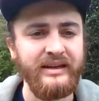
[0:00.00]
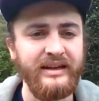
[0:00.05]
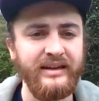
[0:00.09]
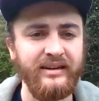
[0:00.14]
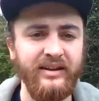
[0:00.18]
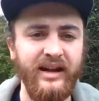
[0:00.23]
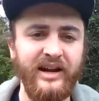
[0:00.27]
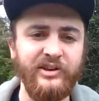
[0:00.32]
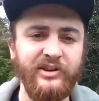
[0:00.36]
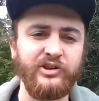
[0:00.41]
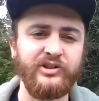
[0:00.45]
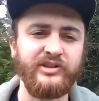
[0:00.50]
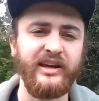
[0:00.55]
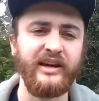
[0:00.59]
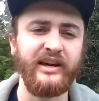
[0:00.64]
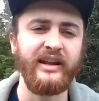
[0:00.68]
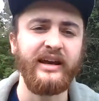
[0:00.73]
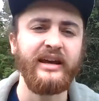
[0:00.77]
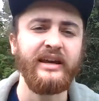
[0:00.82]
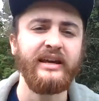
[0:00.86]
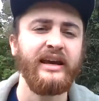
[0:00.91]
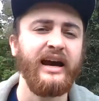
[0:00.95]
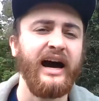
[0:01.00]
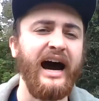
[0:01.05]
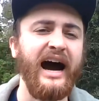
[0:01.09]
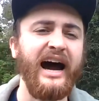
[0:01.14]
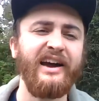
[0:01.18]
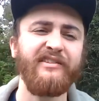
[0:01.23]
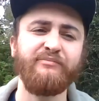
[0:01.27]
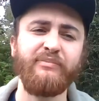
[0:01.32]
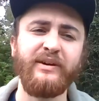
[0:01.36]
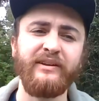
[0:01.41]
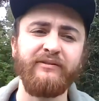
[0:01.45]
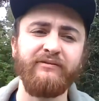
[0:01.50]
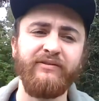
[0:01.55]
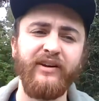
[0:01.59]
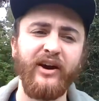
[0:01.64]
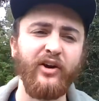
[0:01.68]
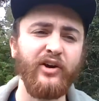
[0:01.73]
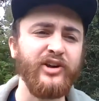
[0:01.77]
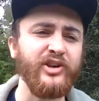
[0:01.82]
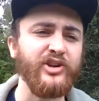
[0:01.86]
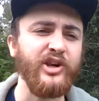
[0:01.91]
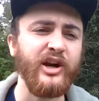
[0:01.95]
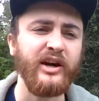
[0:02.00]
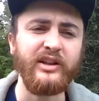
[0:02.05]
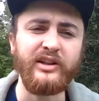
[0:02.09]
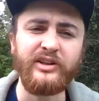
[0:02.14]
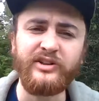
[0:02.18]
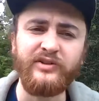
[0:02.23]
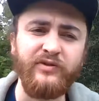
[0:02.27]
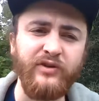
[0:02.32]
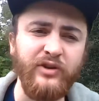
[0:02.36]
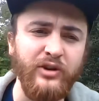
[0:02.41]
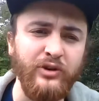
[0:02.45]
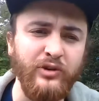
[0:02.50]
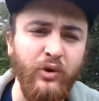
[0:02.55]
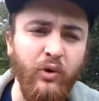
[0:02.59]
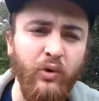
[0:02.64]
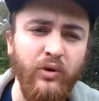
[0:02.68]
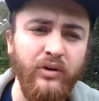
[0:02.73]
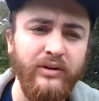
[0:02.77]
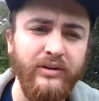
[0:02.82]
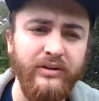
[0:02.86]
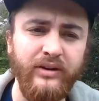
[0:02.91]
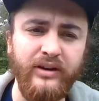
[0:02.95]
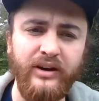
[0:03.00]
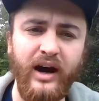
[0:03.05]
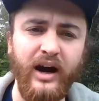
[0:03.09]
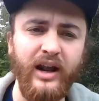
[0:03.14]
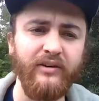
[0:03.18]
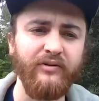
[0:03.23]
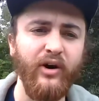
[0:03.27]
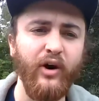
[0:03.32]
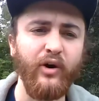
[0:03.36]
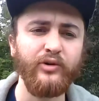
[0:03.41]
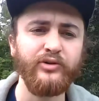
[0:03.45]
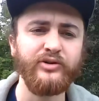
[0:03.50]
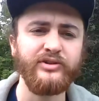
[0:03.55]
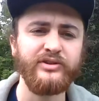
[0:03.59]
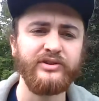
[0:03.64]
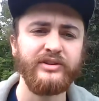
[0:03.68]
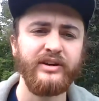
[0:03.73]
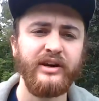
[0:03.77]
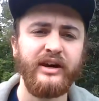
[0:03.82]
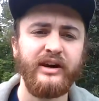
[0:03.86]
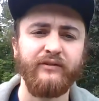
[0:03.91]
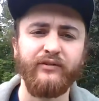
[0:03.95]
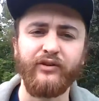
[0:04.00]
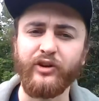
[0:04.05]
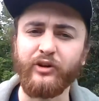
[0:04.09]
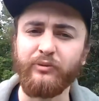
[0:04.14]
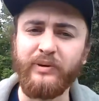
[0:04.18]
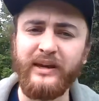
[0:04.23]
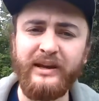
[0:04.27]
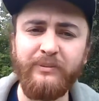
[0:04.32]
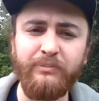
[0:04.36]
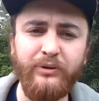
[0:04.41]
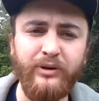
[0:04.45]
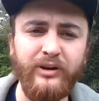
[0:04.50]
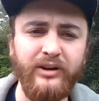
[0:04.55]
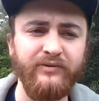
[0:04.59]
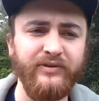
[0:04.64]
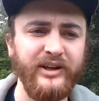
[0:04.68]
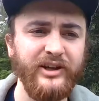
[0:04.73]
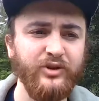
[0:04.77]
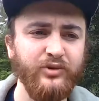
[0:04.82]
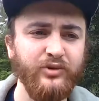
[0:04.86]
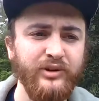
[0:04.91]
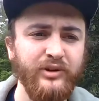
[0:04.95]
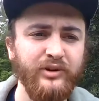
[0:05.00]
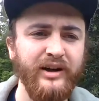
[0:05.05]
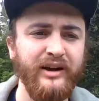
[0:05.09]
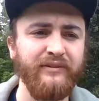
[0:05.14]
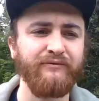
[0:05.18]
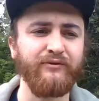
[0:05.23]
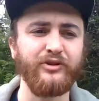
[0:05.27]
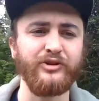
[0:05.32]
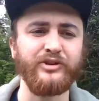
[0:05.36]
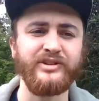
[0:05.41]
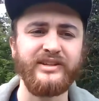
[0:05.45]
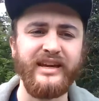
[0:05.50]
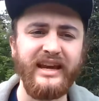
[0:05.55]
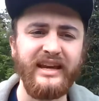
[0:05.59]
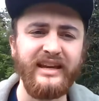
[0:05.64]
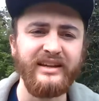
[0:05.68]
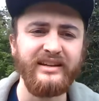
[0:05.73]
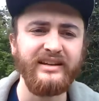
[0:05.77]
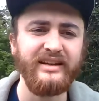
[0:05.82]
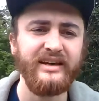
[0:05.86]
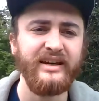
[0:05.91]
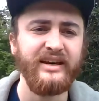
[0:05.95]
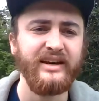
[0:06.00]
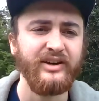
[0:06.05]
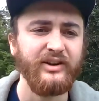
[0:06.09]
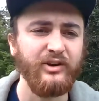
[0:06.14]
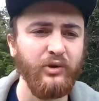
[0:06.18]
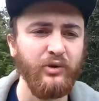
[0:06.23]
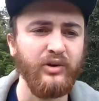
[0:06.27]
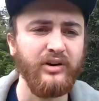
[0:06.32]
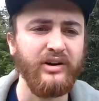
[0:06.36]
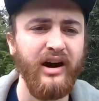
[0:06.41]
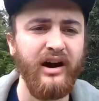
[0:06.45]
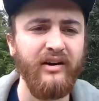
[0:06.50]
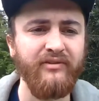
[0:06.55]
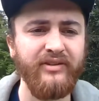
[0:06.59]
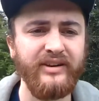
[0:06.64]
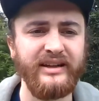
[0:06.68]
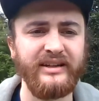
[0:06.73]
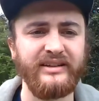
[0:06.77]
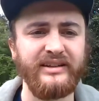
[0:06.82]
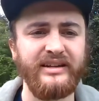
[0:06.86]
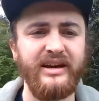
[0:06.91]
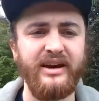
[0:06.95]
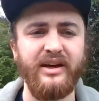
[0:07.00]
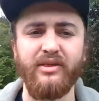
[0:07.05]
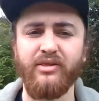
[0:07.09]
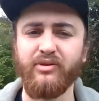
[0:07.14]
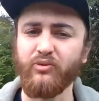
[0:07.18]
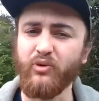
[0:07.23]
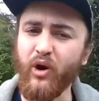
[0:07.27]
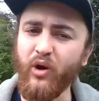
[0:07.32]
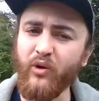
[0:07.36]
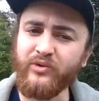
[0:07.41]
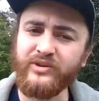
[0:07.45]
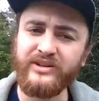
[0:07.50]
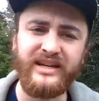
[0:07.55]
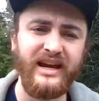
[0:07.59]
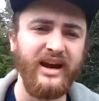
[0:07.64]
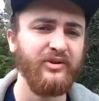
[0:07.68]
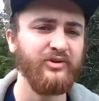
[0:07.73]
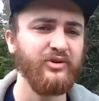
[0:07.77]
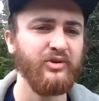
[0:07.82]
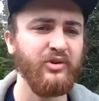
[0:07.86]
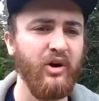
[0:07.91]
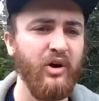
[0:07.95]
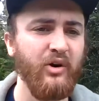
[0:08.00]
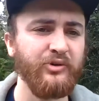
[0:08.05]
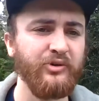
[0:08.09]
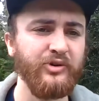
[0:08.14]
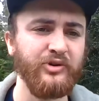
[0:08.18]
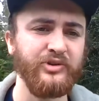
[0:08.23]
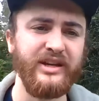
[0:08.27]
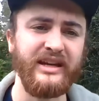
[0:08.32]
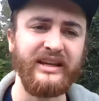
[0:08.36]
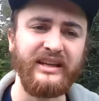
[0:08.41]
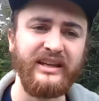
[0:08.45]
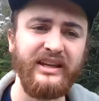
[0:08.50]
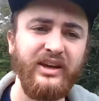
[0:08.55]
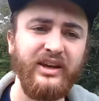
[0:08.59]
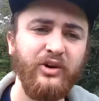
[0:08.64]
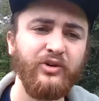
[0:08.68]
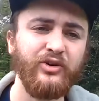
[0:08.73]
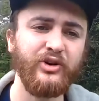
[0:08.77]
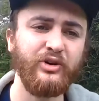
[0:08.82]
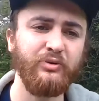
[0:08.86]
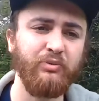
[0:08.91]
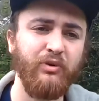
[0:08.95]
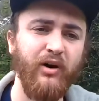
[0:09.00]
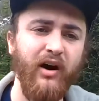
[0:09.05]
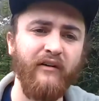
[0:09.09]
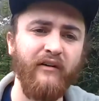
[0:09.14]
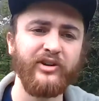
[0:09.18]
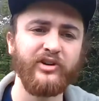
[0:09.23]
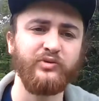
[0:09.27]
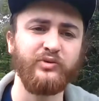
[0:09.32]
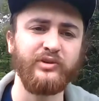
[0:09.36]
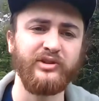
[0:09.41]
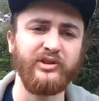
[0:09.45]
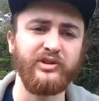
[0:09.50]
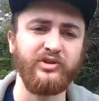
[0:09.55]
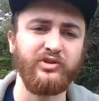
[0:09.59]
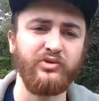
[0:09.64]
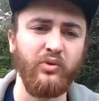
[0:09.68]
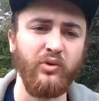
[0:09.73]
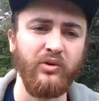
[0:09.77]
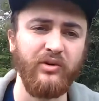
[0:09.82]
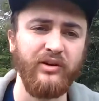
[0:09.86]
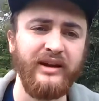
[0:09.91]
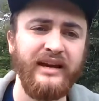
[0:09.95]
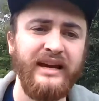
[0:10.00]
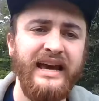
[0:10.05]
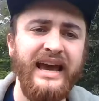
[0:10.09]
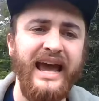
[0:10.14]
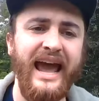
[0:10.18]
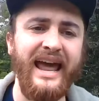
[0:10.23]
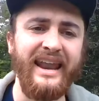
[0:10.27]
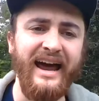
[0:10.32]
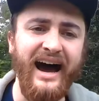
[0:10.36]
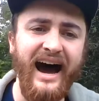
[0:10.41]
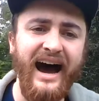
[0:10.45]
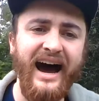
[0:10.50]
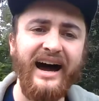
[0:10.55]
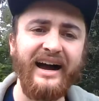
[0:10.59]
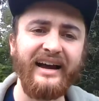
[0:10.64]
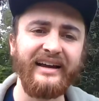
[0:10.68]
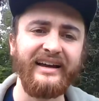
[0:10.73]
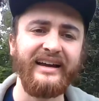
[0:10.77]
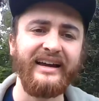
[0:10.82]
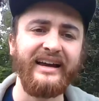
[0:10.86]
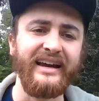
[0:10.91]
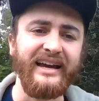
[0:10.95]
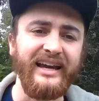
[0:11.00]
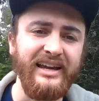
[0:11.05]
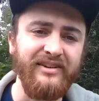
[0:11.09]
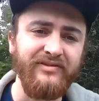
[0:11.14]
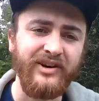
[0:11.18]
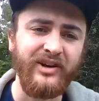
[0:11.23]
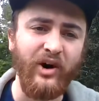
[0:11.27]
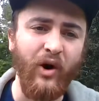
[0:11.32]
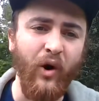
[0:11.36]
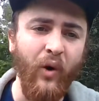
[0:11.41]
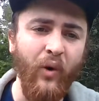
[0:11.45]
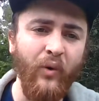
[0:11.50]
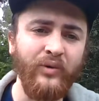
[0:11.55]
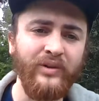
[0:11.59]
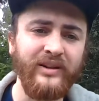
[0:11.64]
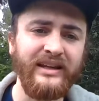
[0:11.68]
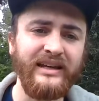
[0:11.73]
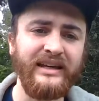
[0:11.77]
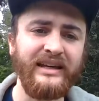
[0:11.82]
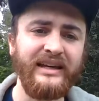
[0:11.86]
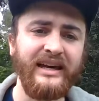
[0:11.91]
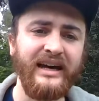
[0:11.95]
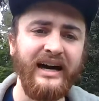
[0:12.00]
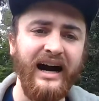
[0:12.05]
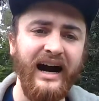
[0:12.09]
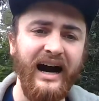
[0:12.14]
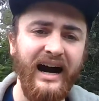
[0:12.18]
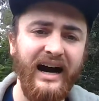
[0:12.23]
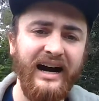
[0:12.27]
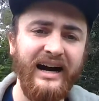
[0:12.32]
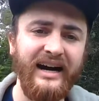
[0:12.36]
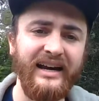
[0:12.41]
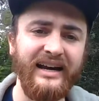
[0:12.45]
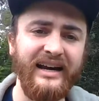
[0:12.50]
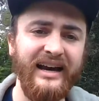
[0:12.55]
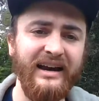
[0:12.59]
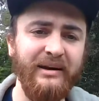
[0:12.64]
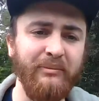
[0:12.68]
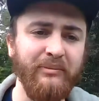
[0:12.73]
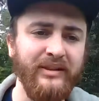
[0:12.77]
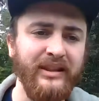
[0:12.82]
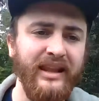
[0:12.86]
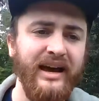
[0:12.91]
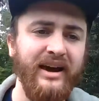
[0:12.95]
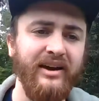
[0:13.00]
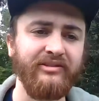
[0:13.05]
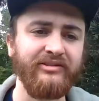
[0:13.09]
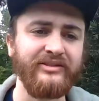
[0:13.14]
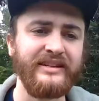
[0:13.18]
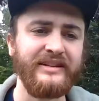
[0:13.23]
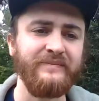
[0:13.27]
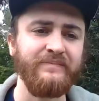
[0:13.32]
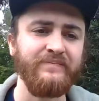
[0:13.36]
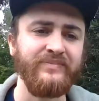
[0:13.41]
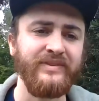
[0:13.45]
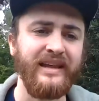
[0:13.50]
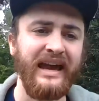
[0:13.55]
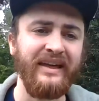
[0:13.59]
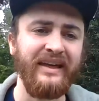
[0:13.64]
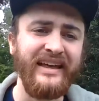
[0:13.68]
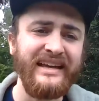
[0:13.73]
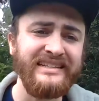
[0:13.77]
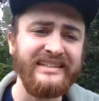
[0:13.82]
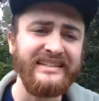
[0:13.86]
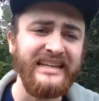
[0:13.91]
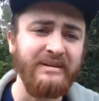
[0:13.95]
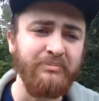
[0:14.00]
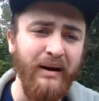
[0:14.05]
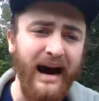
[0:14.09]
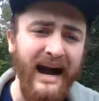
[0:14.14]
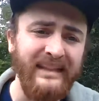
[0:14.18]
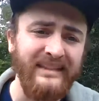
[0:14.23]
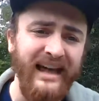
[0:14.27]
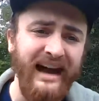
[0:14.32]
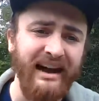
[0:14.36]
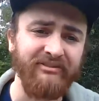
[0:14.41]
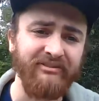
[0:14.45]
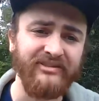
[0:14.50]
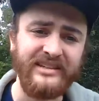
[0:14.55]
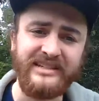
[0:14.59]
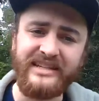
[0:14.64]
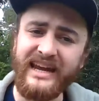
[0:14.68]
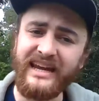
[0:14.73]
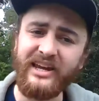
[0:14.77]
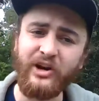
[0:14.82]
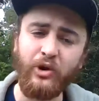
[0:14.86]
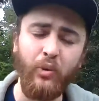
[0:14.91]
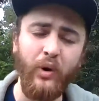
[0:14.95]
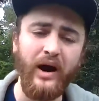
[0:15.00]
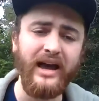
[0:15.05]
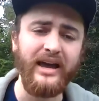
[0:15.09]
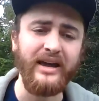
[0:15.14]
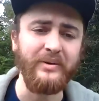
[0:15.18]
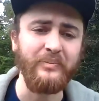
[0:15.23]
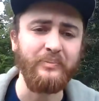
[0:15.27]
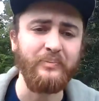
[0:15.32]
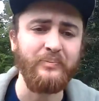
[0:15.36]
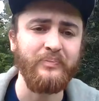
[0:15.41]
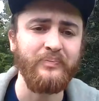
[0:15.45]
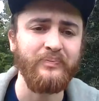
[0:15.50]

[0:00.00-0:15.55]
And Elijah said, "I have been very jealous for the Lord, the God of hosts, for the people of Israel have forsaken your covenant, thrown down your altars, and killed your prophets with the sword. And I, even only I, am left, and they seek my life to take it away."